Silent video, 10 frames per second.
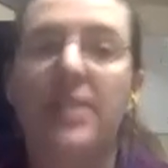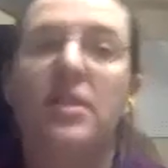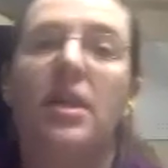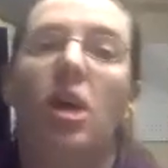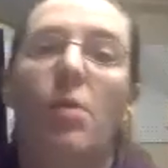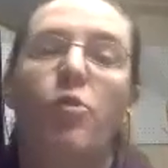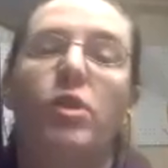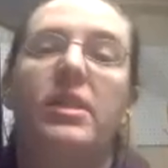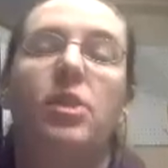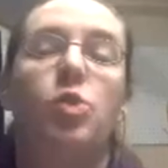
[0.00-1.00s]
that
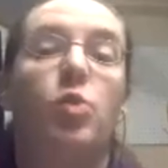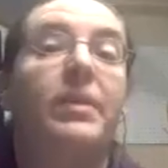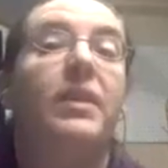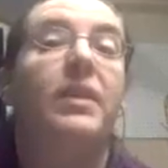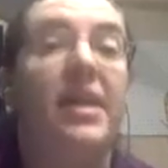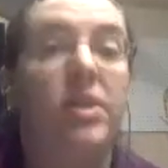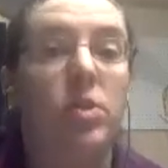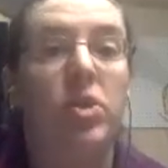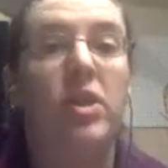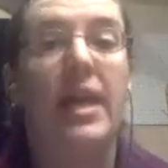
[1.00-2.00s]
carbon-14 is
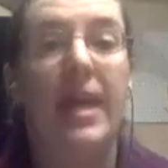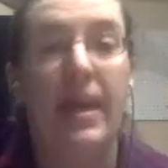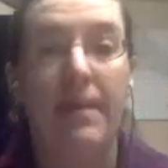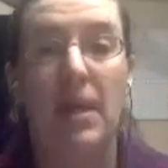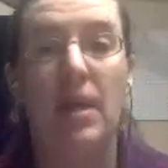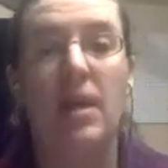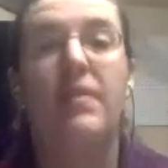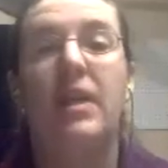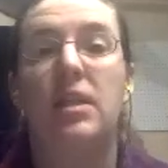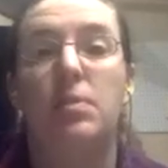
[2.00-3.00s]
replaced, which it can be
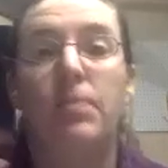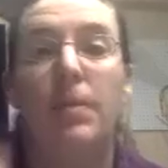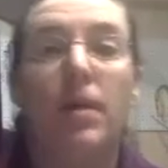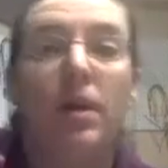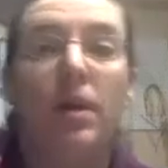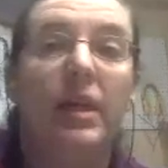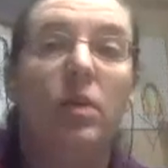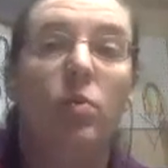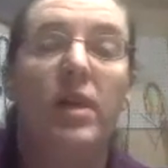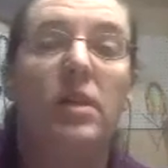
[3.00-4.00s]
if it's bombarded
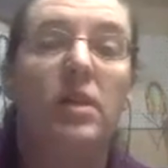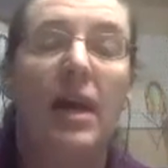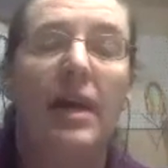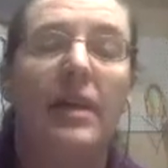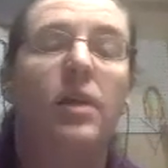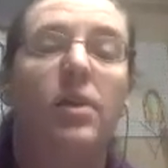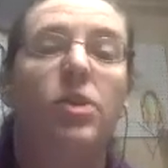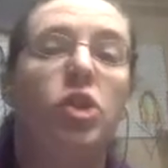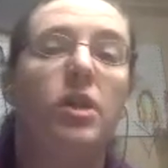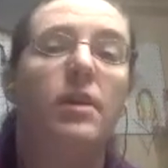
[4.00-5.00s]
with high
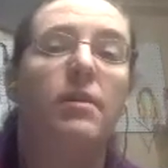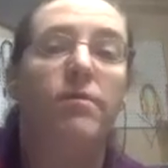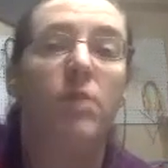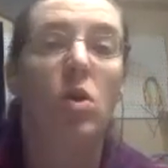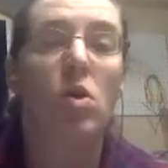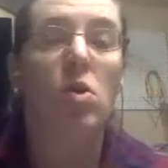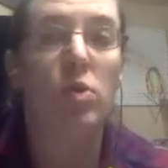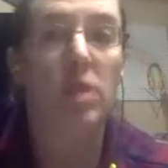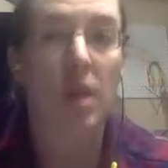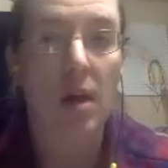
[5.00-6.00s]
energy
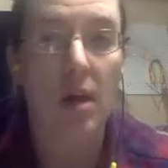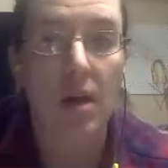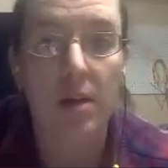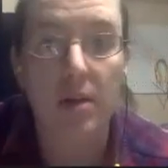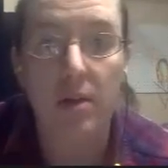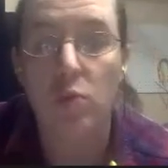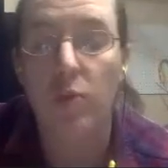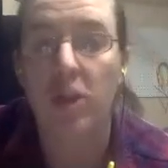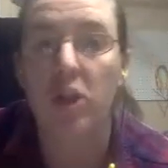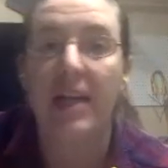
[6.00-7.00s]
photons,
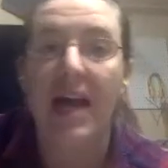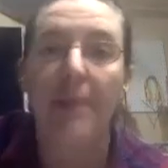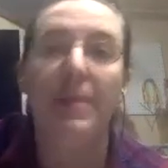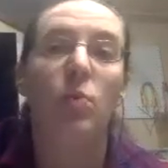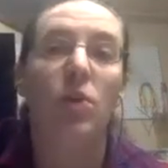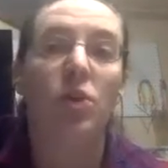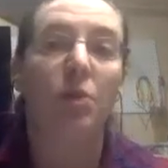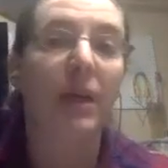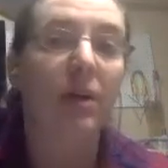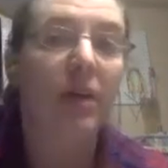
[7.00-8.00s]
which can happen when you're
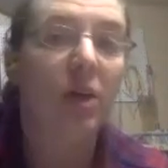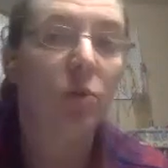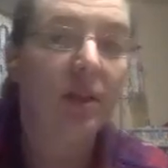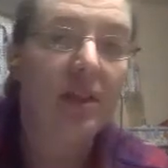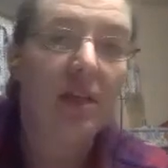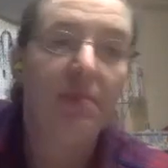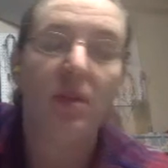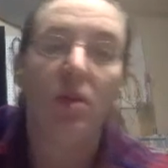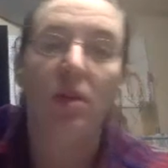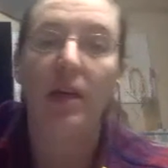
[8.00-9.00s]
buried really deep in
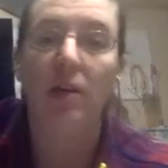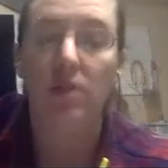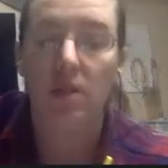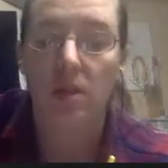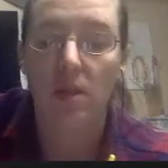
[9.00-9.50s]
the ground.